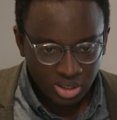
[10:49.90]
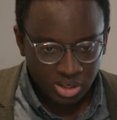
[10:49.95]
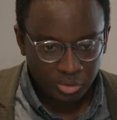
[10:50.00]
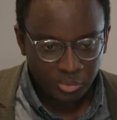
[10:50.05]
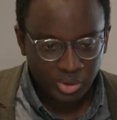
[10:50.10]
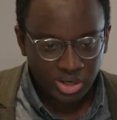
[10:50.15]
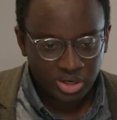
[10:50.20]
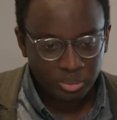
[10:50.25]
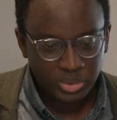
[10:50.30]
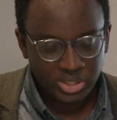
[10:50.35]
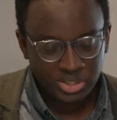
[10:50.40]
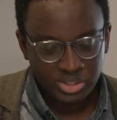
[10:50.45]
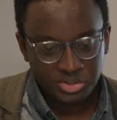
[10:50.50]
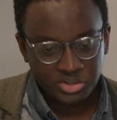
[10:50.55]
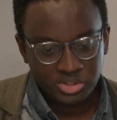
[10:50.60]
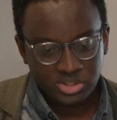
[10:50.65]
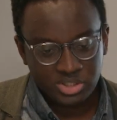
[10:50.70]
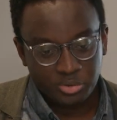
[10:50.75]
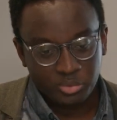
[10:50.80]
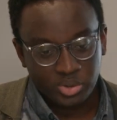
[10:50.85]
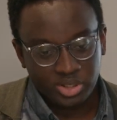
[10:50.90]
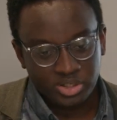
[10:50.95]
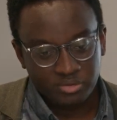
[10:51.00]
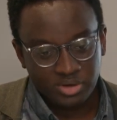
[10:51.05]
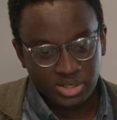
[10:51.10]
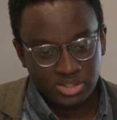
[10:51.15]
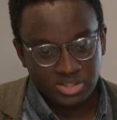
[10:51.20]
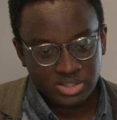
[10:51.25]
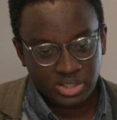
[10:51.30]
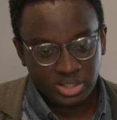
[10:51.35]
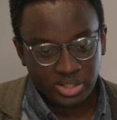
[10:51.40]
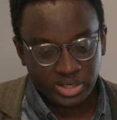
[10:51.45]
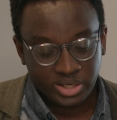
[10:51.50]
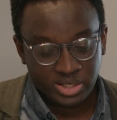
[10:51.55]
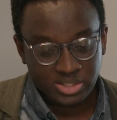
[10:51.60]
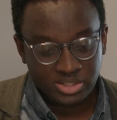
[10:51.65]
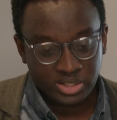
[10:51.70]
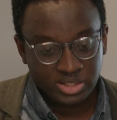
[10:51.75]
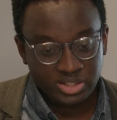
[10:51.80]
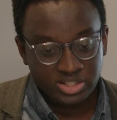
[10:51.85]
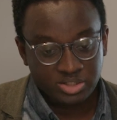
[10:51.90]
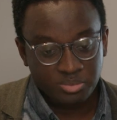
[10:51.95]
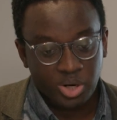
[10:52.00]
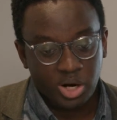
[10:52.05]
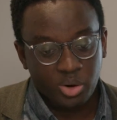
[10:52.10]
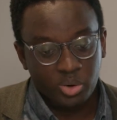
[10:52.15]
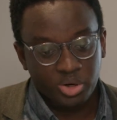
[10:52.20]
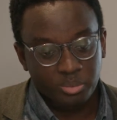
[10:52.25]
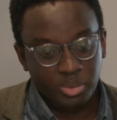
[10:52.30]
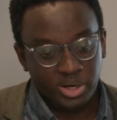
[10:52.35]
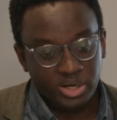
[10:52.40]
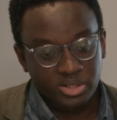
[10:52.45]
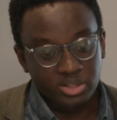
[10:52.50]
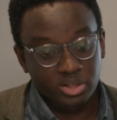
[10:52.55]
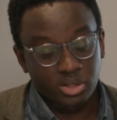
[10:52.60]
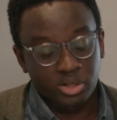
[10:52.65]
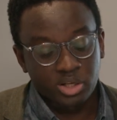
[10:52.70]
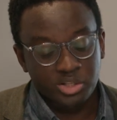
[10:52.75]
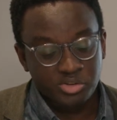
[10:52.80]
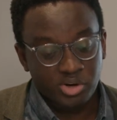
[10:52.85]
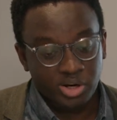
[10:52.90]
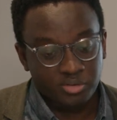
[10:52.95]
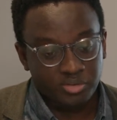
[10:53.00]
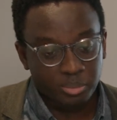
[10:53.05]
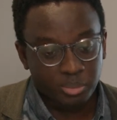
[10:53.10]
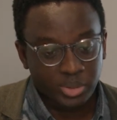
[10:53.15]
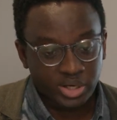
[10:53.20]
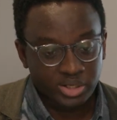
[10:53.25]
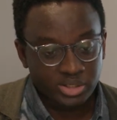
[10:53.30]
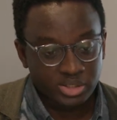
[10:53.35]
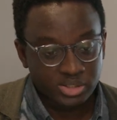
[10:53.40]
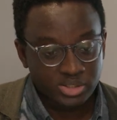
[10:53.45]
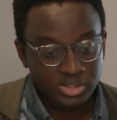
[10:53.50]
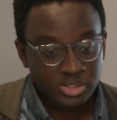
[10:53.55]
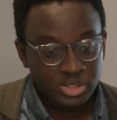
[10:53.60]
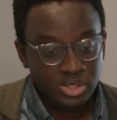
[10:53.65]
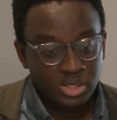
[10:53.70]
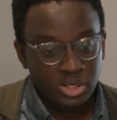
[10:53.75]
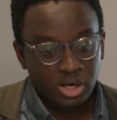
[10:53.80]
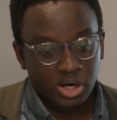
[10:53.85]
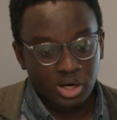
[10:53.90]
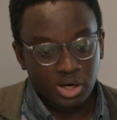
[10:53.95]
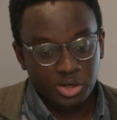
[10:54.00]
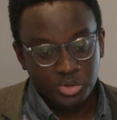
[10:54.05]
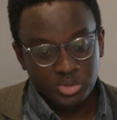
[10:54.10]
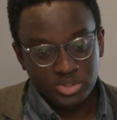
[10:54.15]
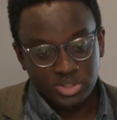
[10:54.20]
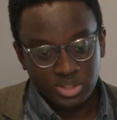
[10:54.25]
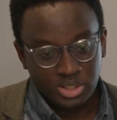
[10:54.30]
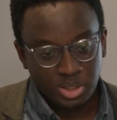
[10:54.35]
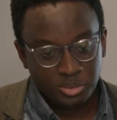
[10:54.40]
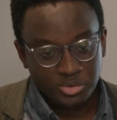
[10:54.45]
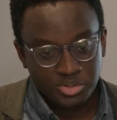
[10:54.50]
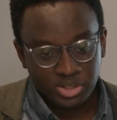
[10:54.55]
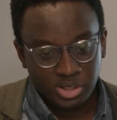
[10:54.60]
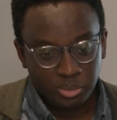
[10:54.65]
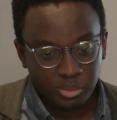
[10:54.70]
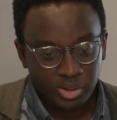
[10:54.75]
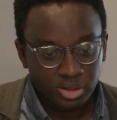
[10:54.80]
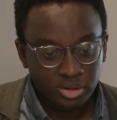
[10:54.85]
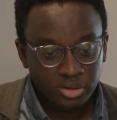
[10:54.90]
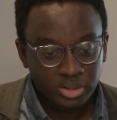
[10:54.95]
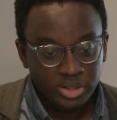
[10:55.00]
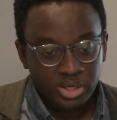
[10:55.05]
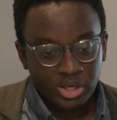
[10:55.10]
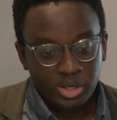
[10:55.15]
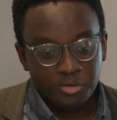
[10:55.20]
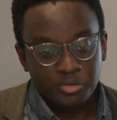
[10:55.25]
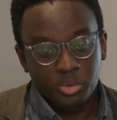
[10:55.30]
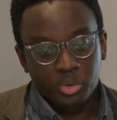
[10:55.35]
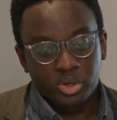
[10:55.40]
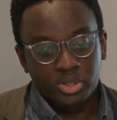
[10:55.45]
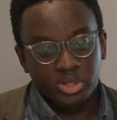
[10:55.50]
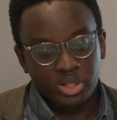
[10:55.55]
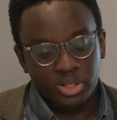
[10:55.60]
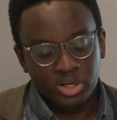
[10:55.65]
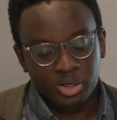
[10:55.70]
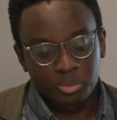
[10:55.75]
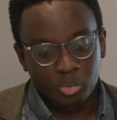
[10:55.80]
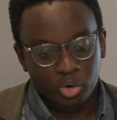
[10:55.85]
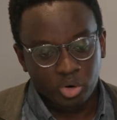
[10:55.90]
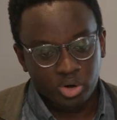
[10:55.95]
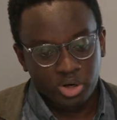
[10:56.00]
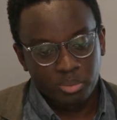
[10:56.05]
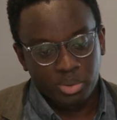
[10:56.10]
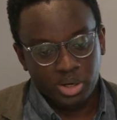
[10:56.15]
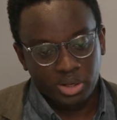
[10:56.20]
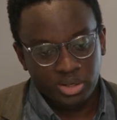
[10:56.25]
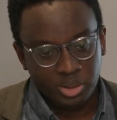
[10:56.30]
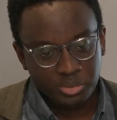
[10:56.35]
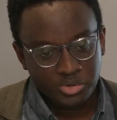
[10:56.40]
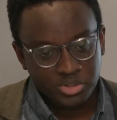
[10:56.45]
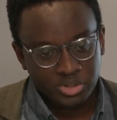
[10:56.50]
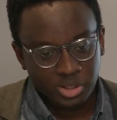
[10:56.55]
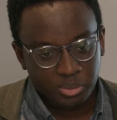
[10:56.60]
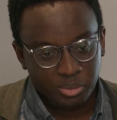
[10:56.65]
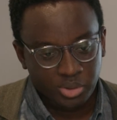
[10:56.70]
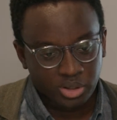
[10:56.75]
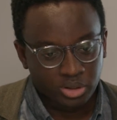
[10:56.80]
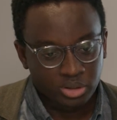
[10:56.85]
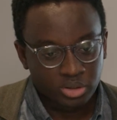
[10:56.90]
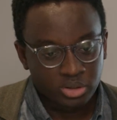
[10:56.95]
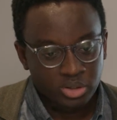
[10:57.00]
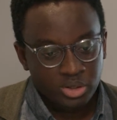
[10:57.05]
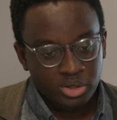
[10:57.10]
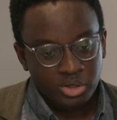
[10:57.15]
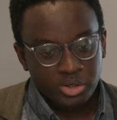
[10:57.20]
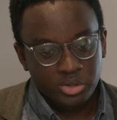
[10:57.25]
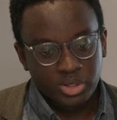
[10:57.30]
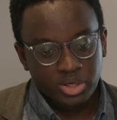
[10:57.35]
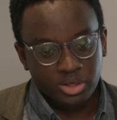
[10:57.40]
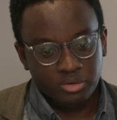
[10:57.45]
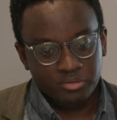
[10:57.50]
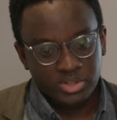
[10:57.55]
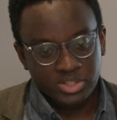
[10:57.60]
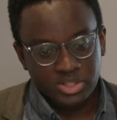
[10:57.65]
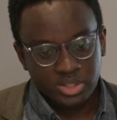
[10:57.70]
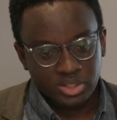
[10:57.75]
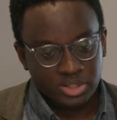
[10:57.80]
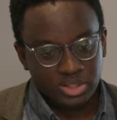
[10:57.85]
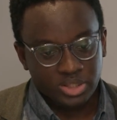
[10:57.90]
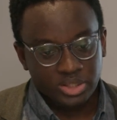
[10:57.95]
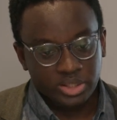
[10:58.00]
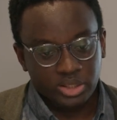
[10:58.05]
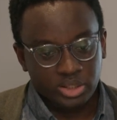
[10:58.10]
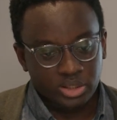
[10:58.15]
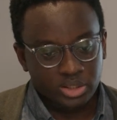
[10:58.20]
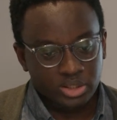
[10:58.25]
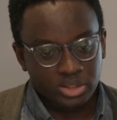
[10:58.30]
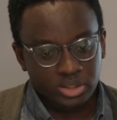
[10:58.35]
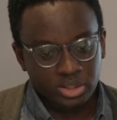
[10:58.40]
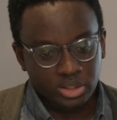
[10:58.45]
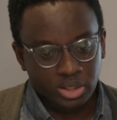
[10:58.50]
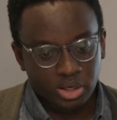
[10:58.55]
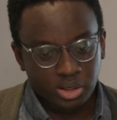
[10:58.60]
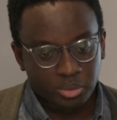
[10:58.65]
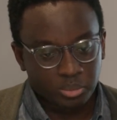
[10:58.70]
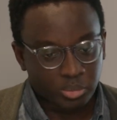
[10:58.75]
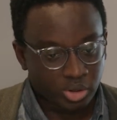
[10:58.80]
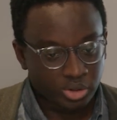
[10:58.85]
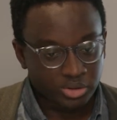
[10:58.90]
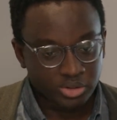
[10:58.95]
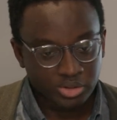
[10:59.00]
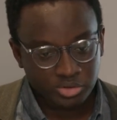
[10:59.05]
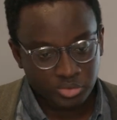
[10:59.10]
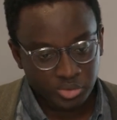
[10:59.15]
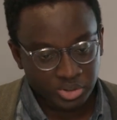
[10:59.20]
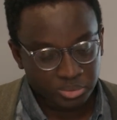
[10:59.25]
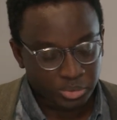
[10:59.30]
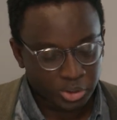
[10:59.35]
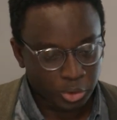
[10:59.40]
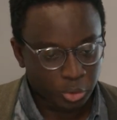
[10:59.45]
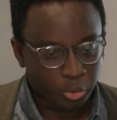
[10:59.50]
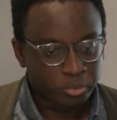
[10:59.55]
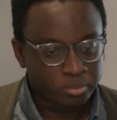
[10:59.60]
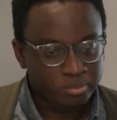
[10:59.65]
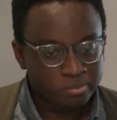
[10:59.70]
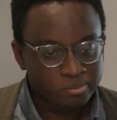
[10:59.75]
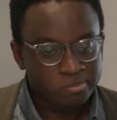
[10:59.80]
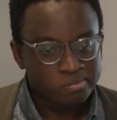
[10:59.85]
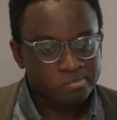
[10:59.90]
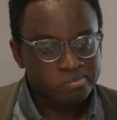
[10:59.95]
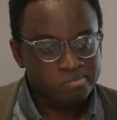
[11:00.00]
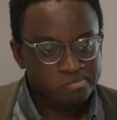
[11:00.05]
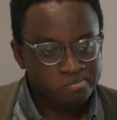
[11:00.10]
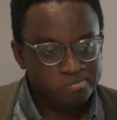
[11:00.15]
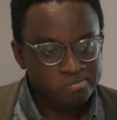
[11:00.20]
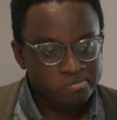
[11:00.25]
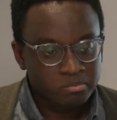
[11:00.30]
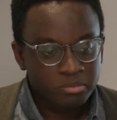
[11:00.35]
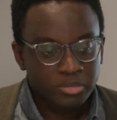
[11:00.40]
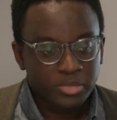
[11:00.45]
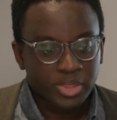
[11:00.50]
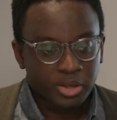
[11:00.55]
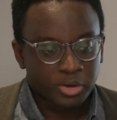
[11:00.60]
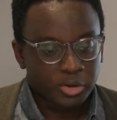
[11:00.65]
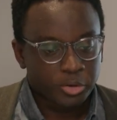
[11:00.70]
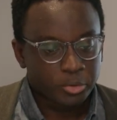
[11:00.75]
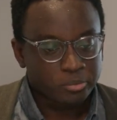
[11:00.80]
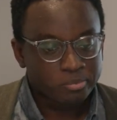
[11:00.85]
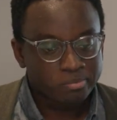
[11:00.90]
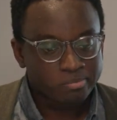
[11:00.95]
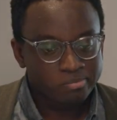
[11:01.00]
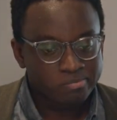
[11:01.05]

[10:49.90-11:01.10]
uh, recommendations and relevance, like I said, is powered by the knowledge graph embeddings uh, using Neptune ML. If you want to learn more about Neptune ML, you can visit the link um, on the screen below. Thank you.